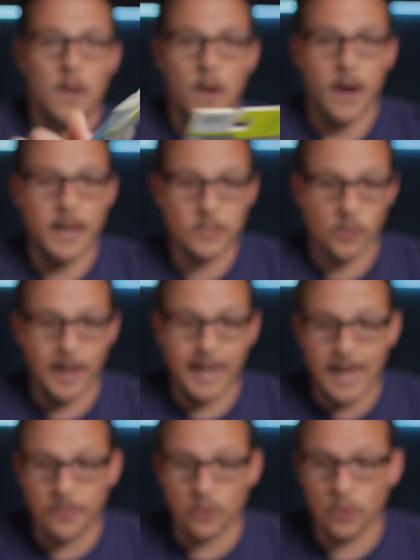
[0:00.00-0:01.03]
All right, so I
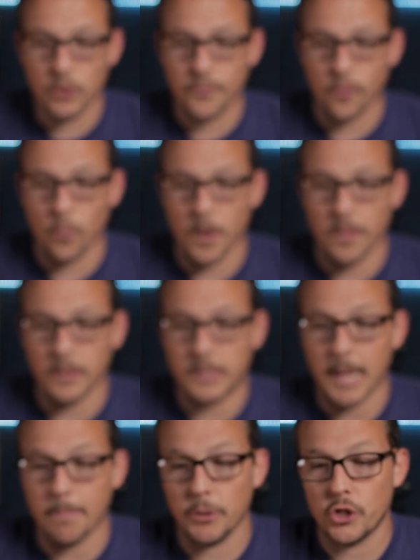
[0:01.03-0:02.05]
got those for when the
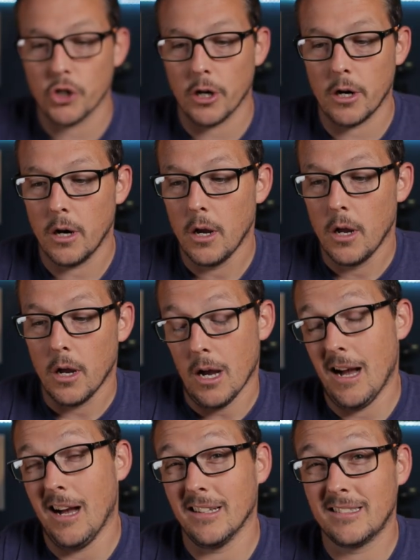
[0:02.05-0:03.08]
temperature
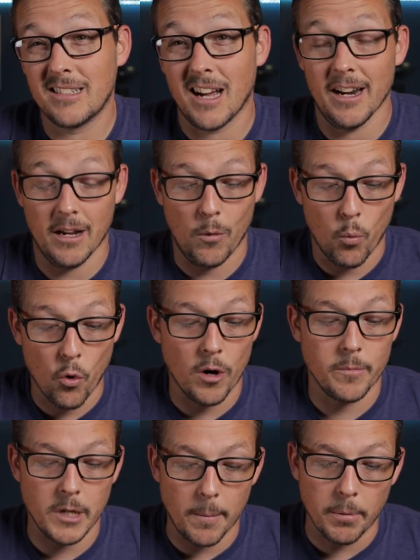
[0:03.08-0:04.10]
kind of
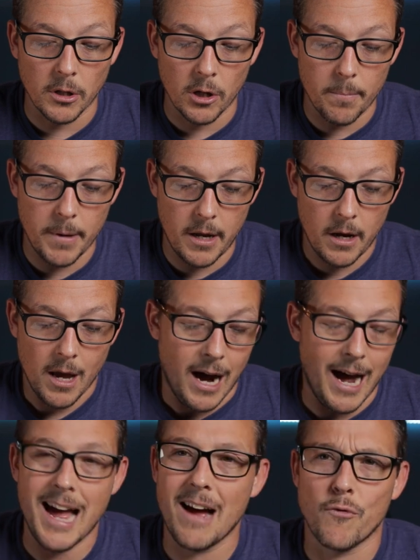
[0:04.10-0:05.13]
warms up a little bit.
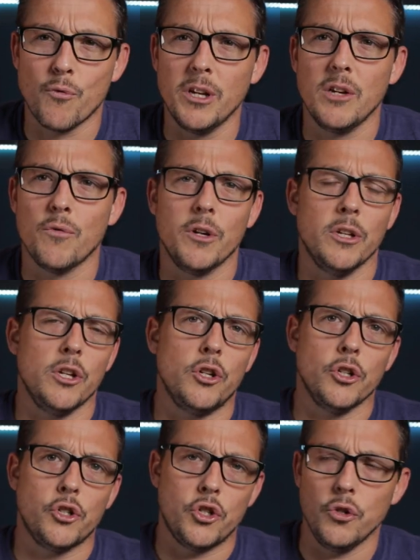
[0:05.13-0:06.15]
I have really, really
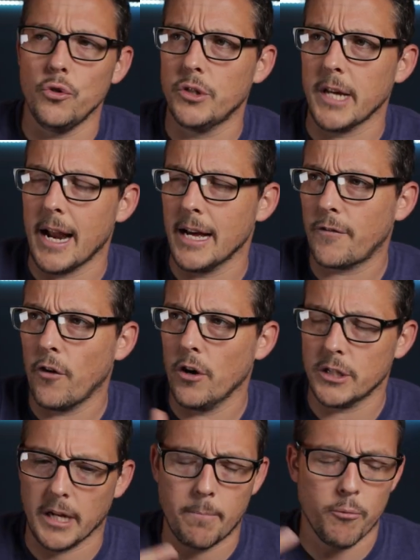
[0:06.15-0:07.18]
good shoes that as
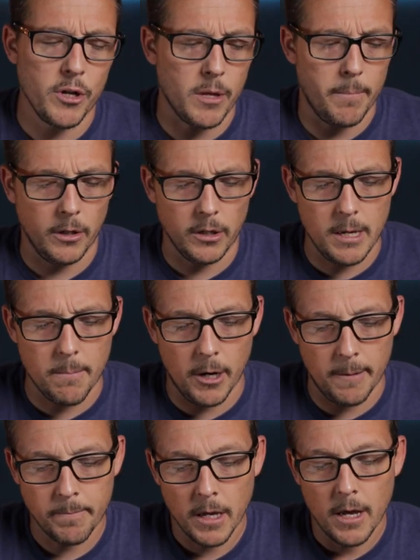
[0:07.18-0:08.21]
far as like breathability,
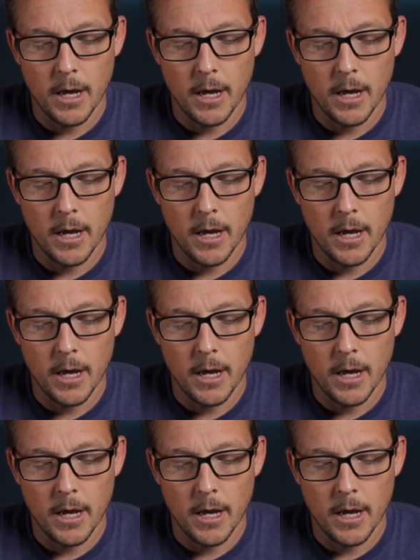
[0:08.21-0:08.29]
but